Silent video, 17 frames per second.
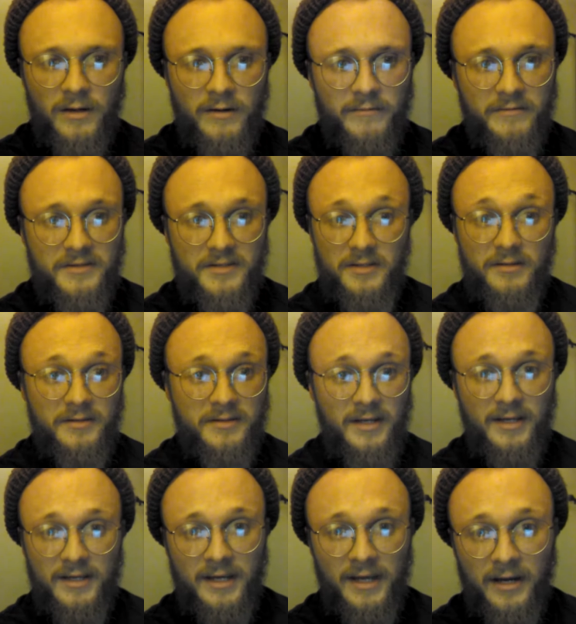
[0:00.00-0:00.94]

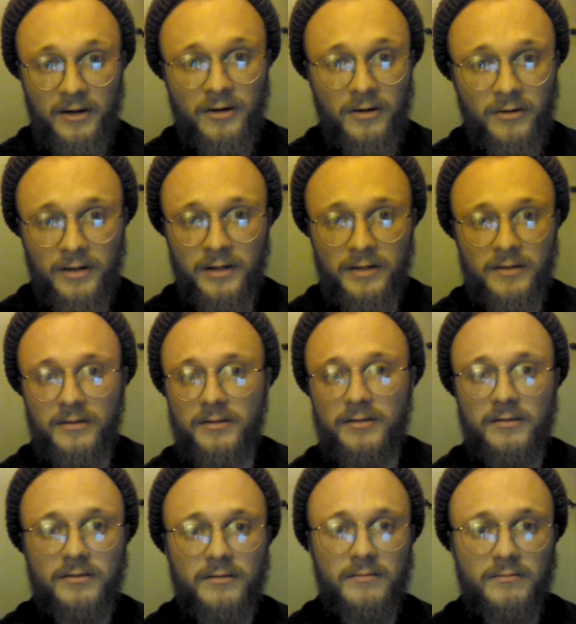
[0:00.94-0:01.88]
facilitate care and
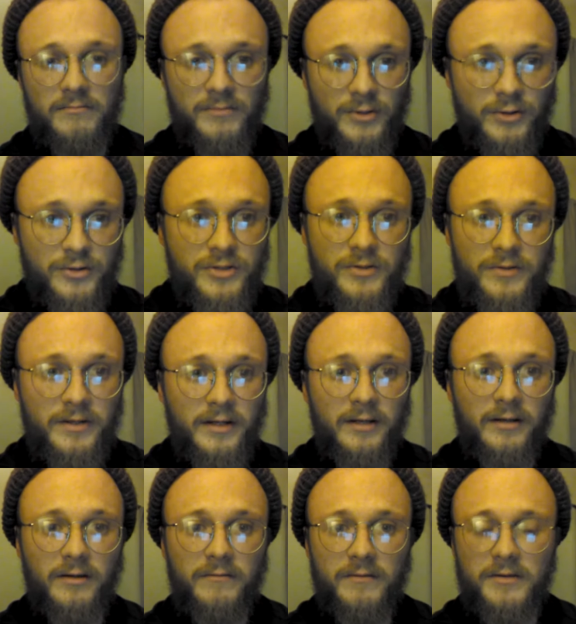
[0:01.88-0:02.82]

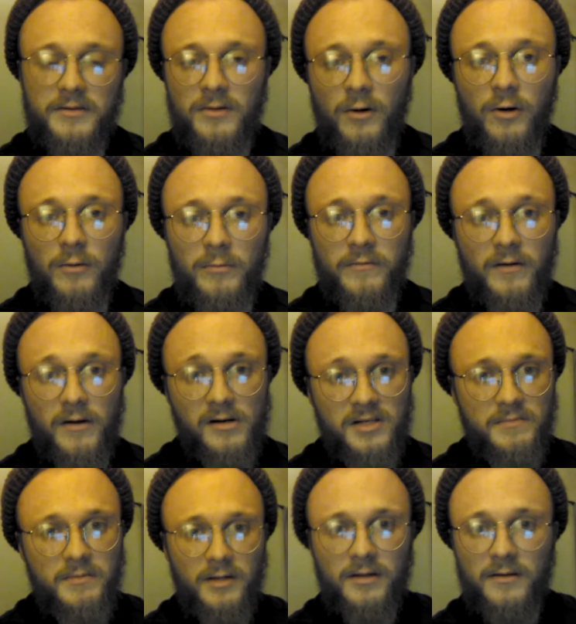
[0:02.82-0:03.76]
nurturing of this home of ours,
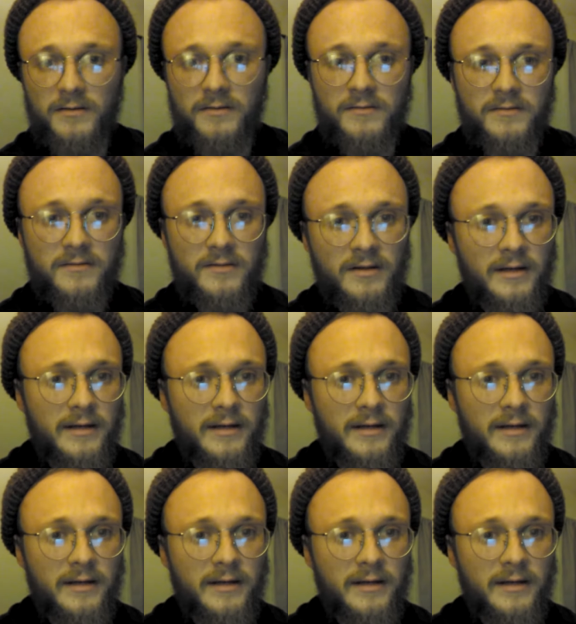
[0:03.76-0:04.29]
because